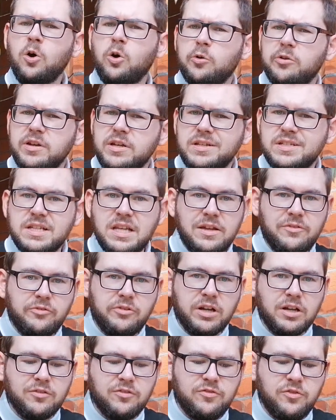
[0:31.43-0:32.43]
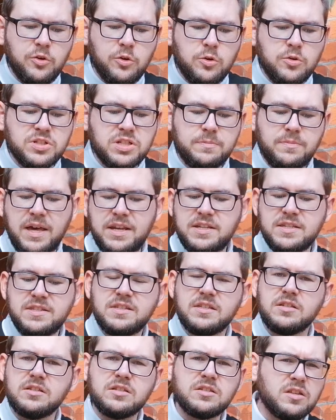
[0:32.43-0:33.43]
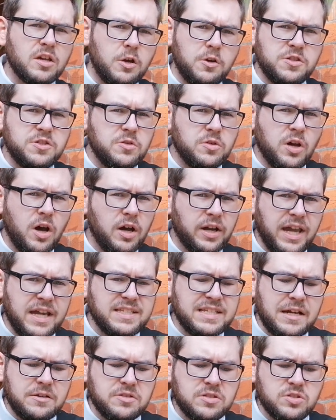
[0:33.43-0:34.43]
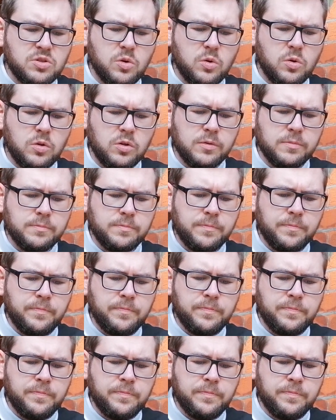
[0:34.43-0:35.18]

or in delivering food and medicine to those who can't get out at all.